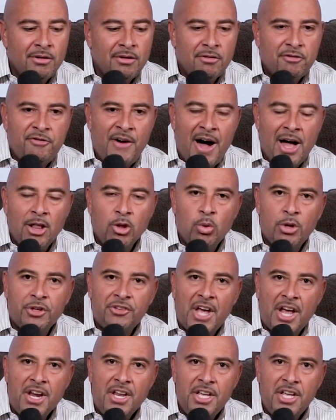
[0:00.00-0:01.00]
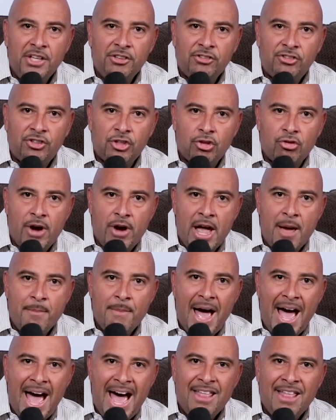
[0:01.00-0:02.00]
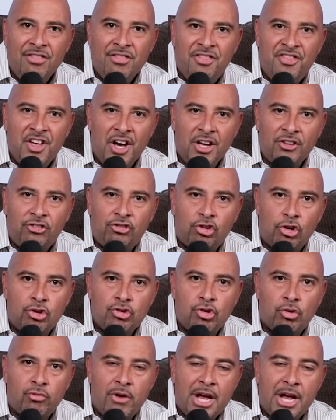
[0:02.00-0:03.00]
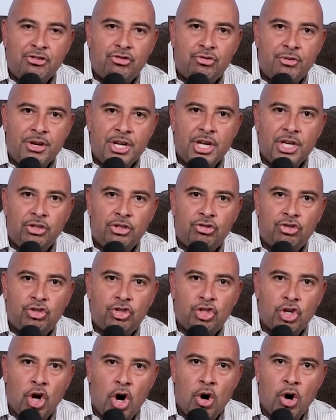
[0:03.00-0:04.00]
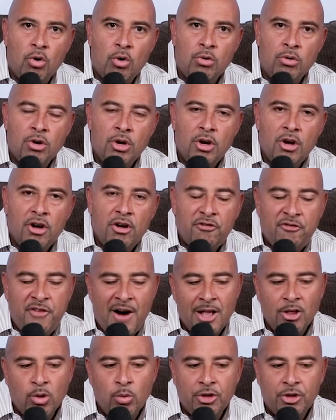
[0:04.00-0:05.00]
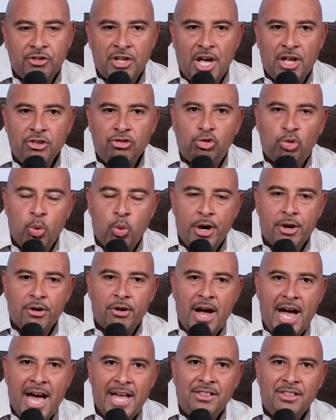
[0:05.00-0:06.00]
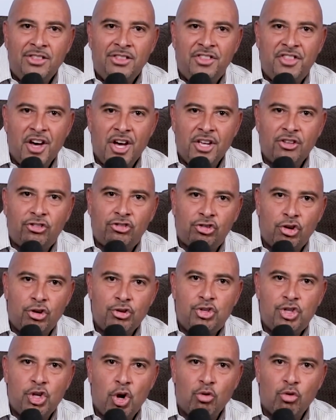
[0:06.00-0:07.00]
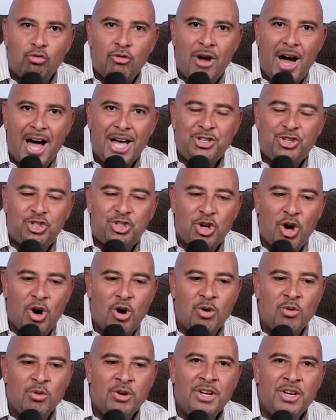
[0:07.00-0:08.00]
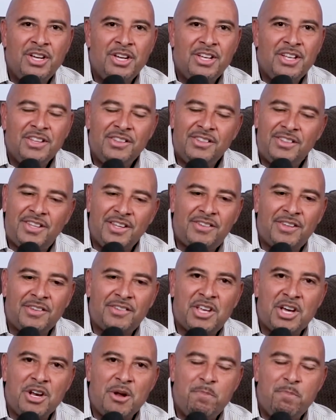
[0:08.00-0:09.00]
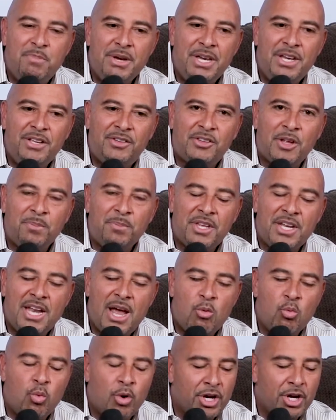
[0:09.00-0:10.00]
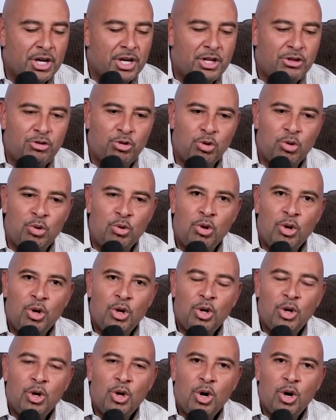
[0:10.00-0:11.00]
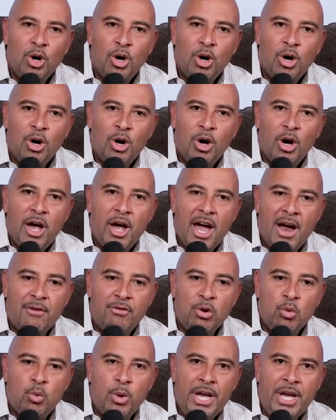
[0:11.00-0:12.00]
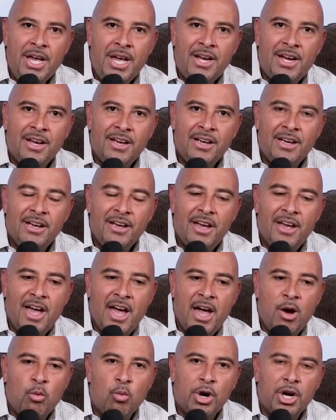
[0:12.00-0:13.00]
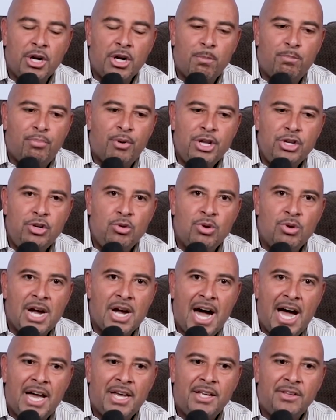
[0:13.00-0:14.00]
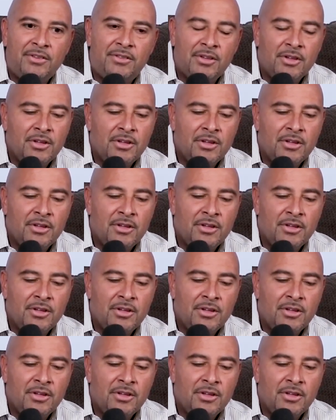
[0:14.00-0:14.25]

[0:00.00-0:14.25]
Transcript: Follow us on Instagram at the Sergio Rodriguez show. Follow us on Twitter at the Sergio Rod show. This is going to be something that we're going to do every week and we're going to bring you guys